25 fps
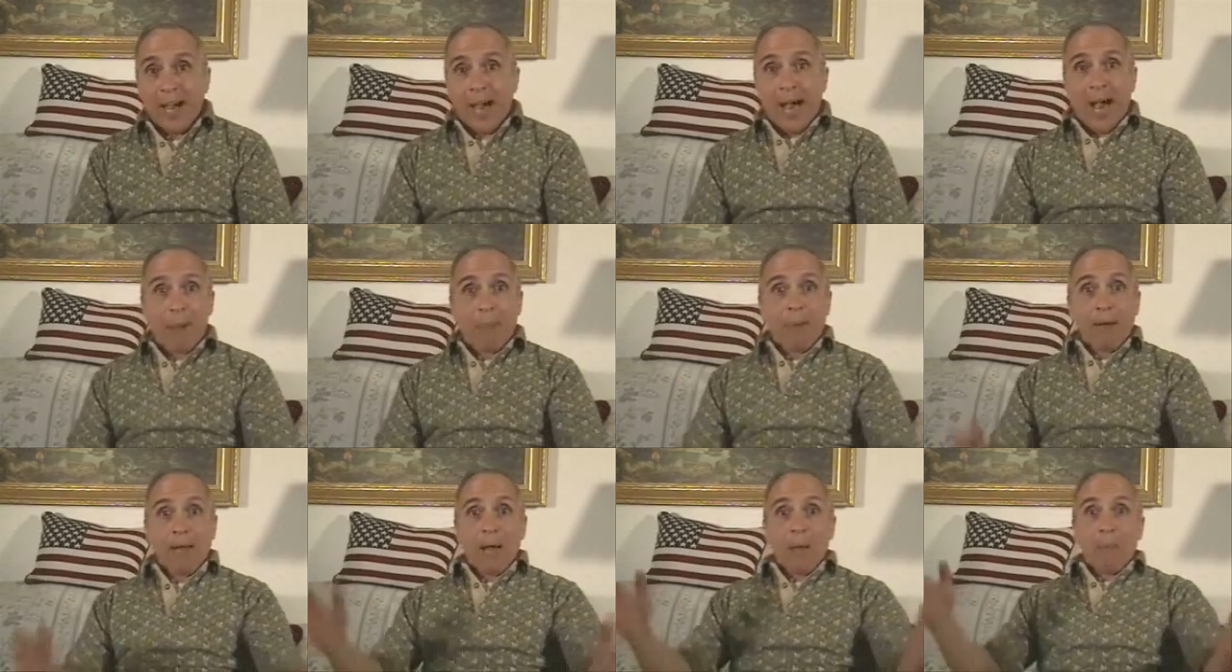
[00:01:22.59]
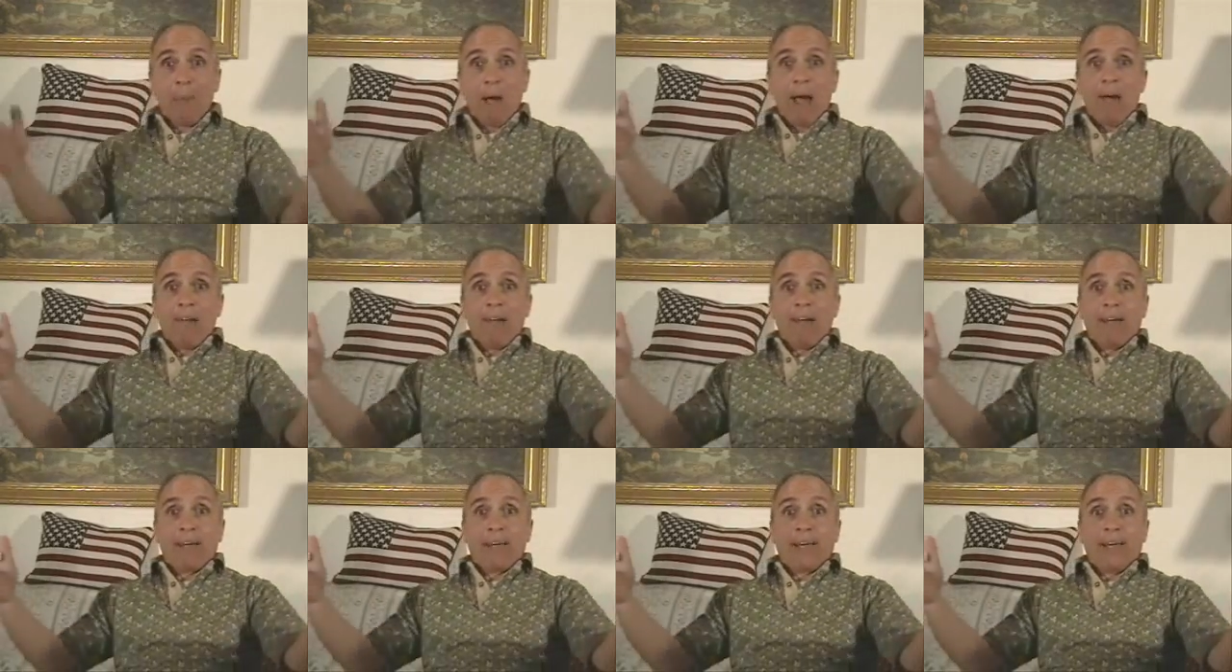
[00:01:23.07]
I'm an
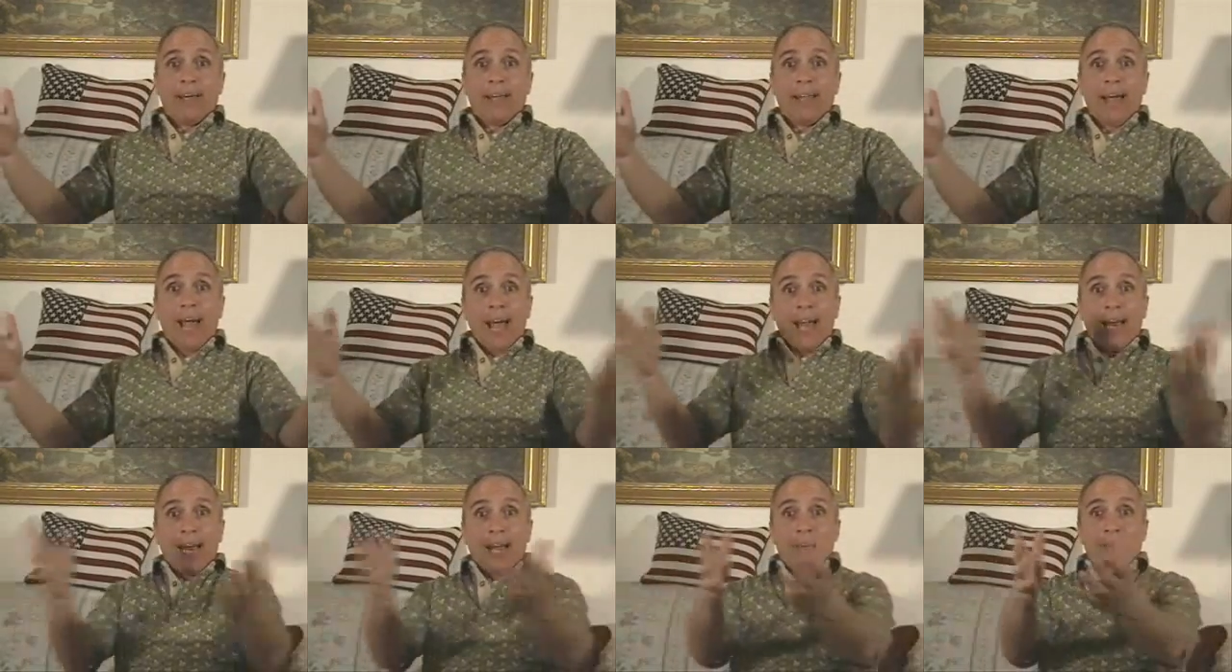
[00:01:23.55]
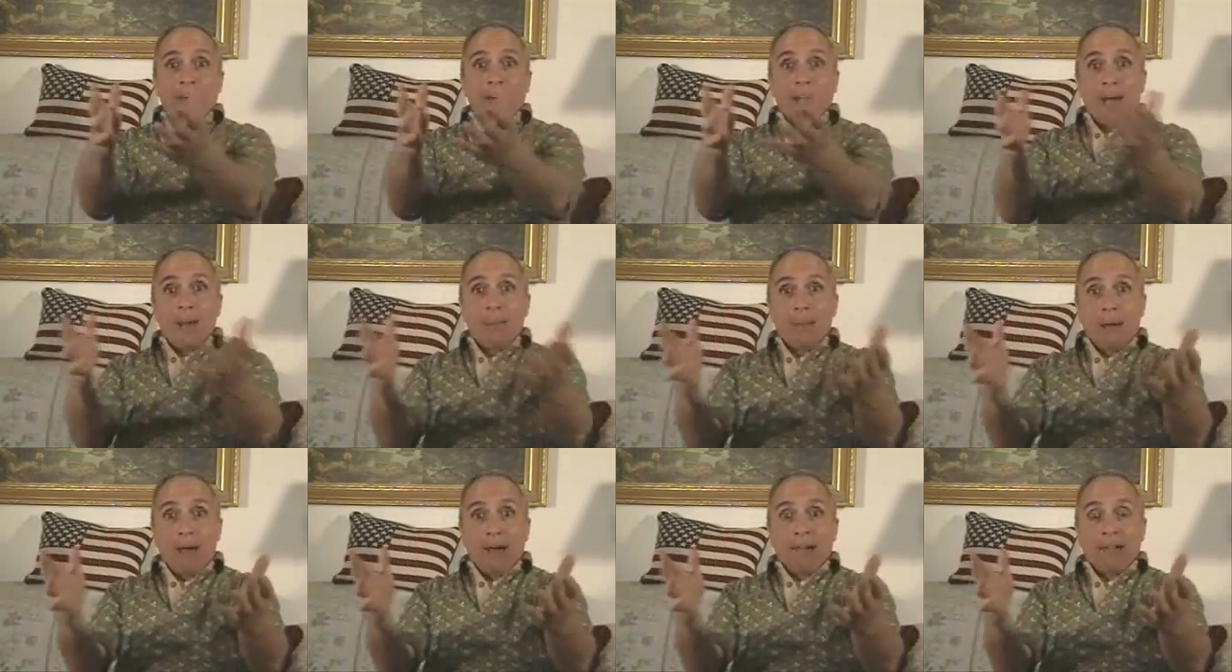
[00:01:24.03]
American. I live in
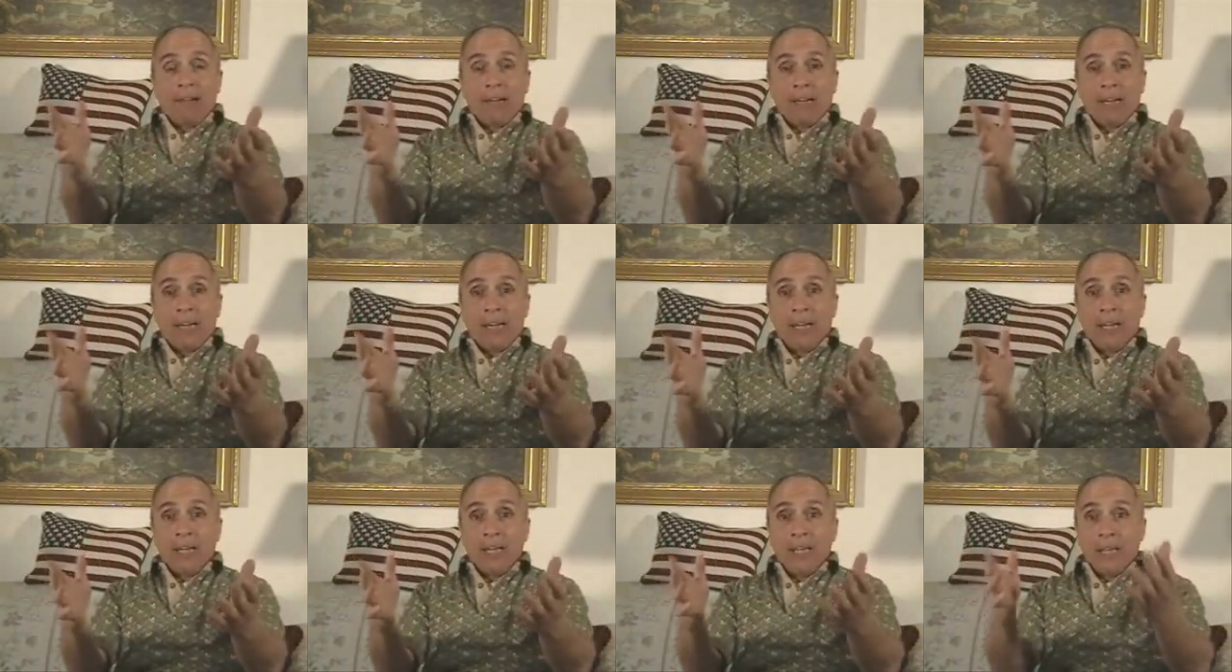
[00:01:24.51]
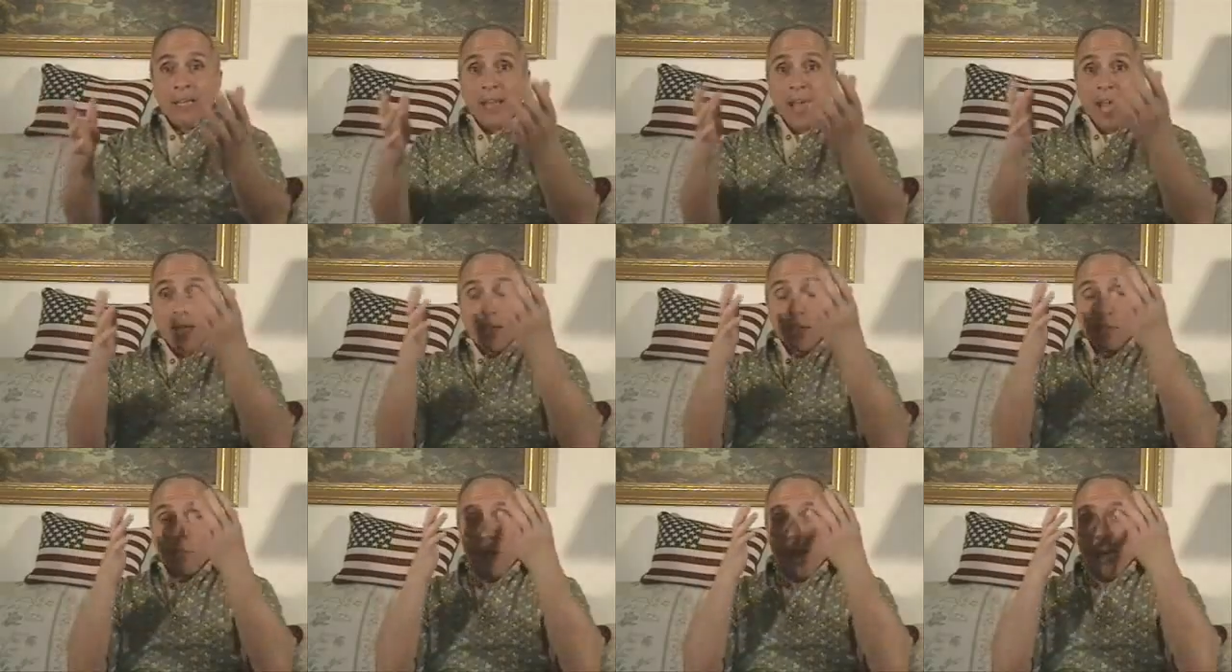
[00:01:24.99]
America.
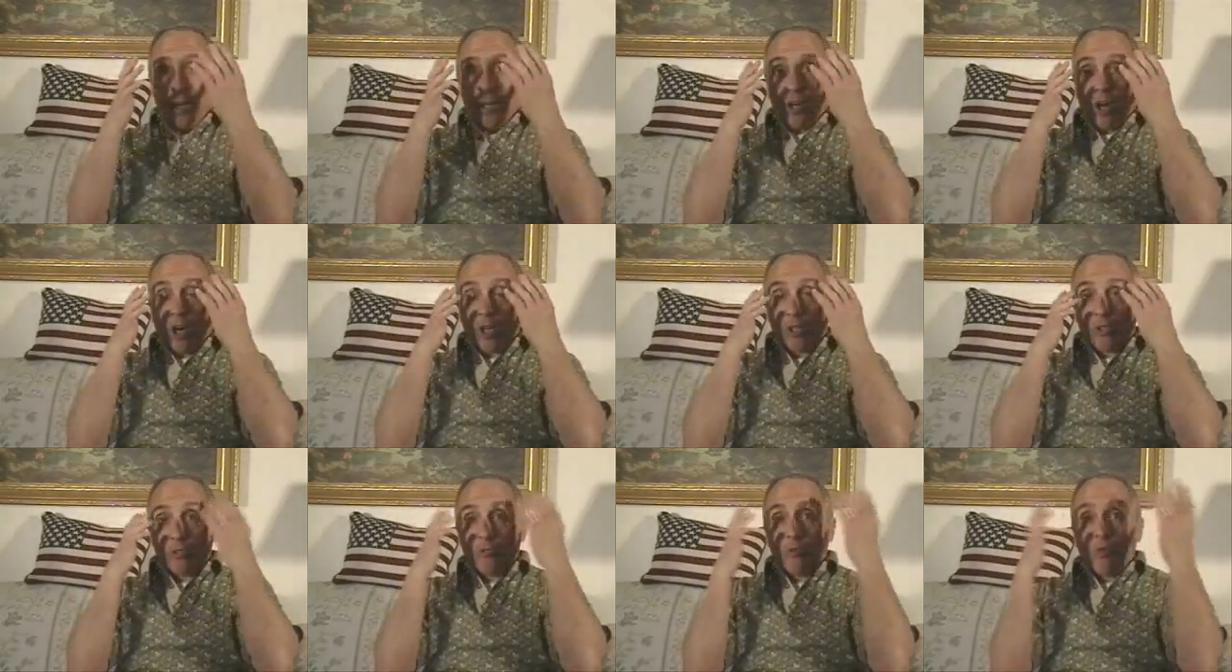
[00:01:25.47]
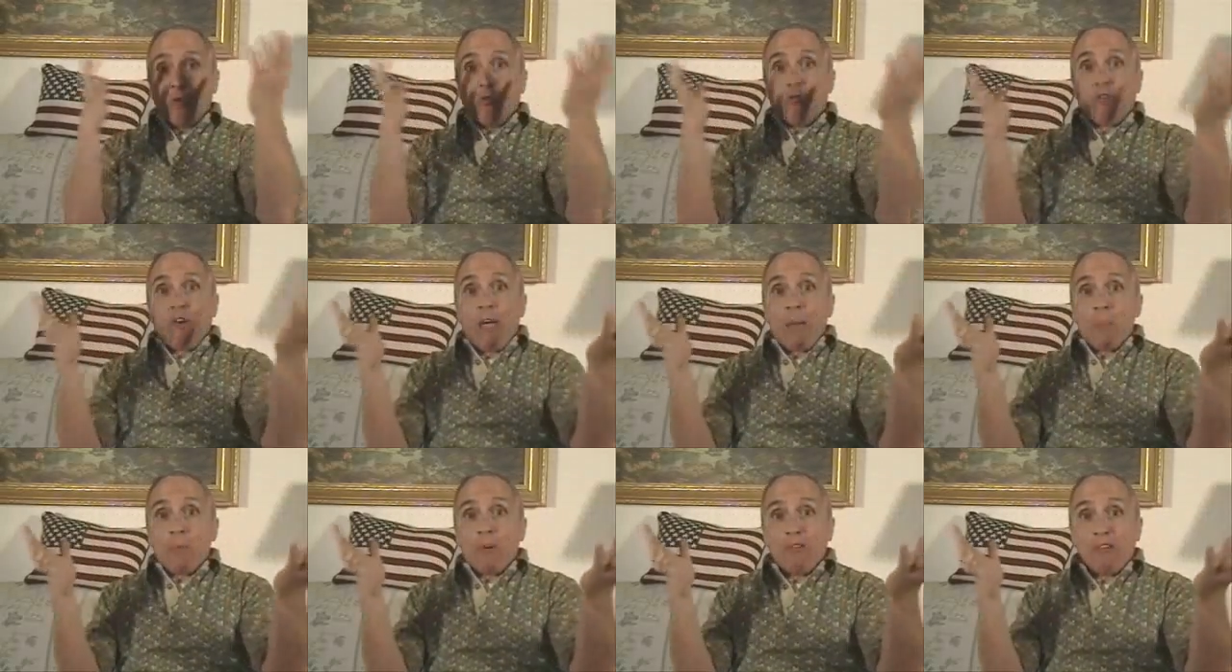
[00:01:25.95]
That's my cultural
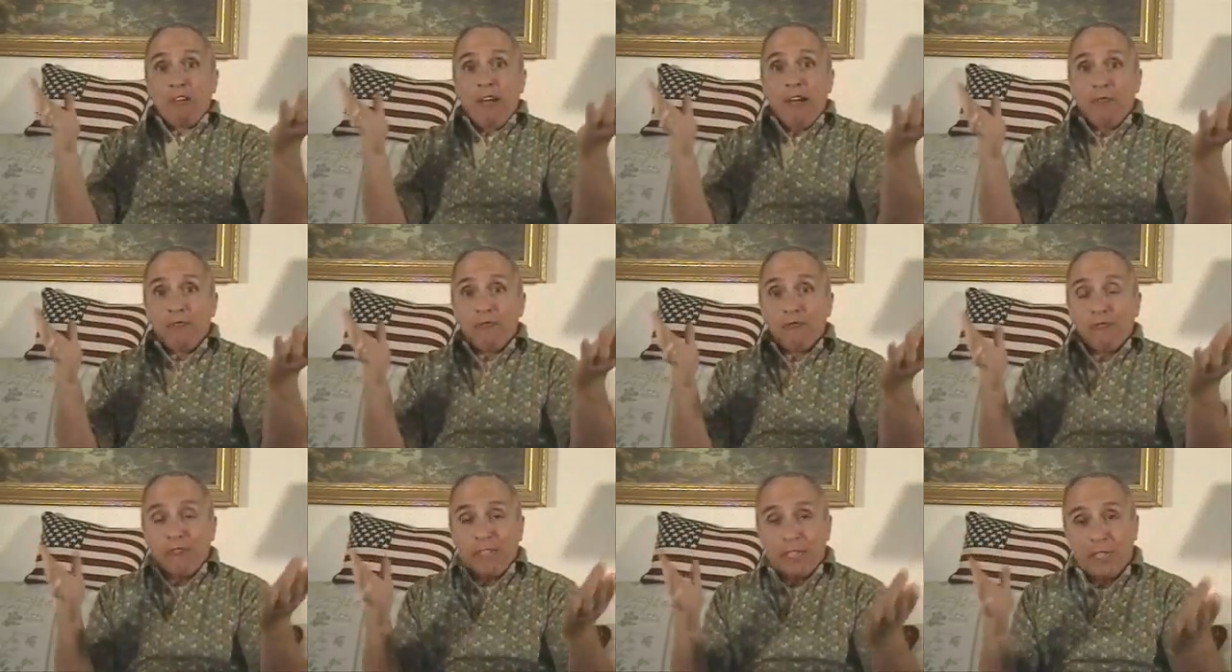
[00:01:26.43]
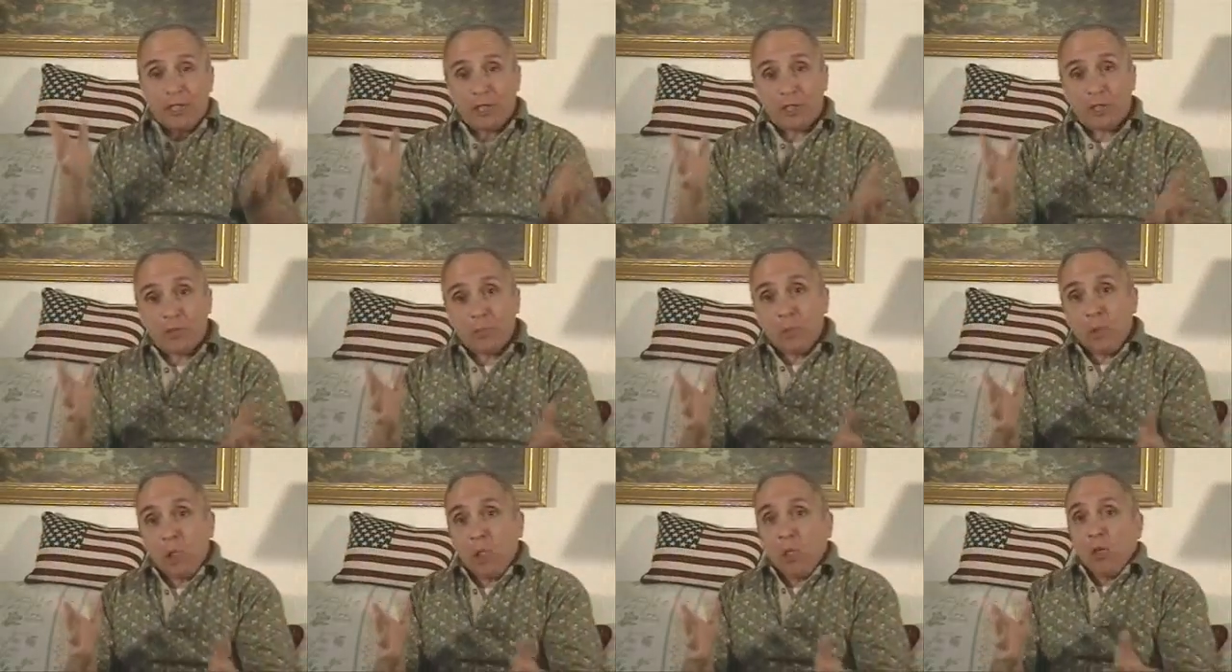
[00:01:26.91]
frame of
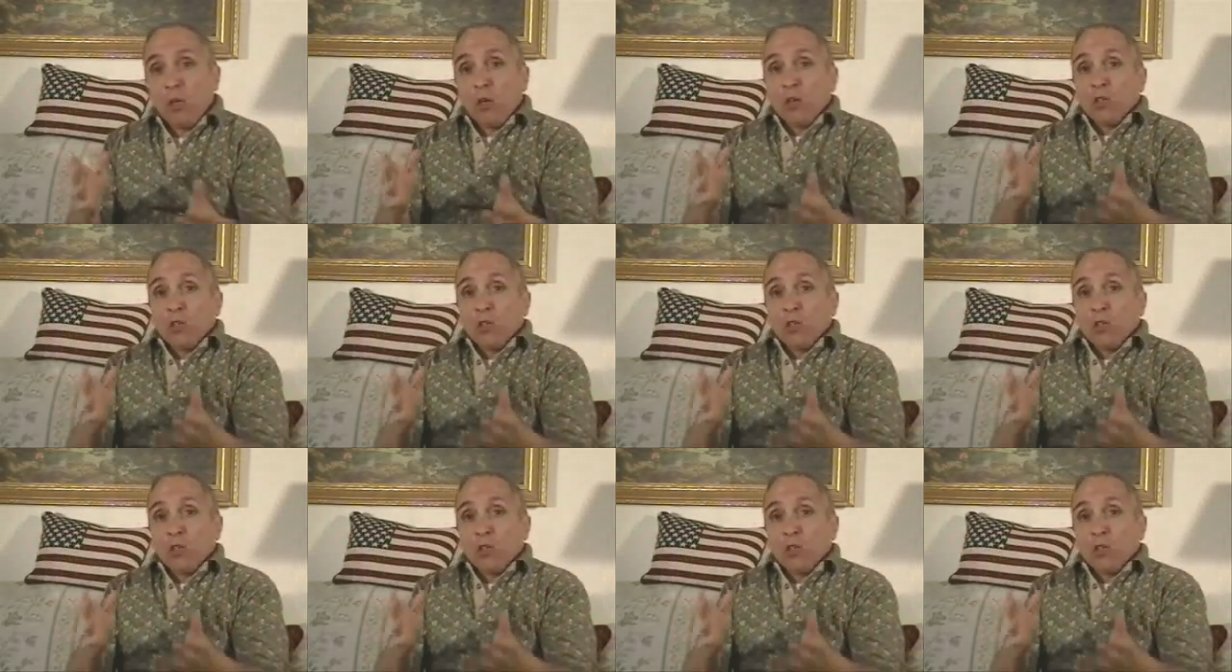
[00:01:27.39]
reference.